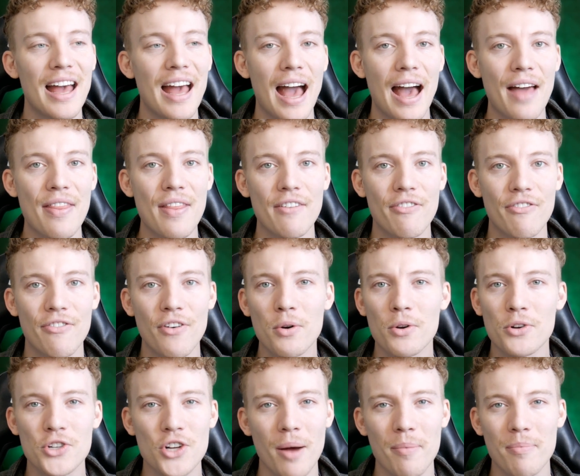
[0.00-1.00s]
And then
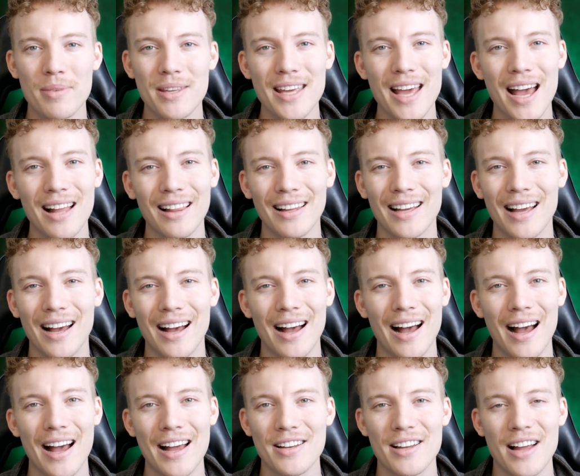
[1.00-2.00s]
Photoshop, yeah, like
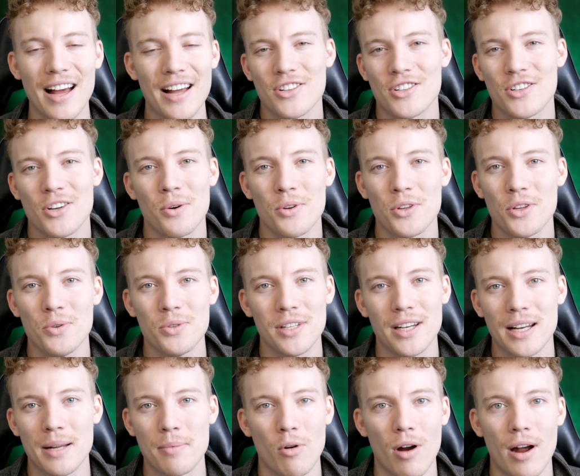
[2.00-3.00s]
I just don't use it
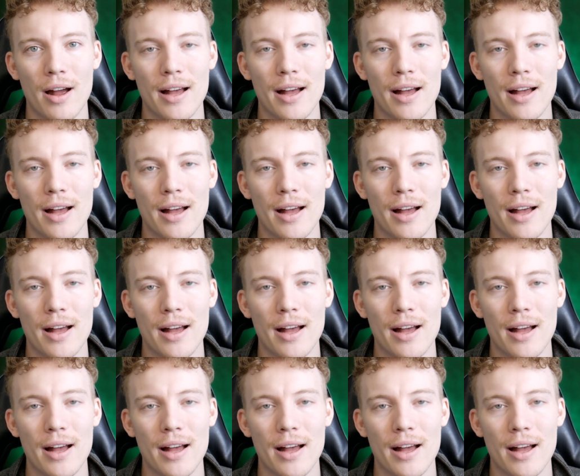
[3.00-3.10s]
anymore.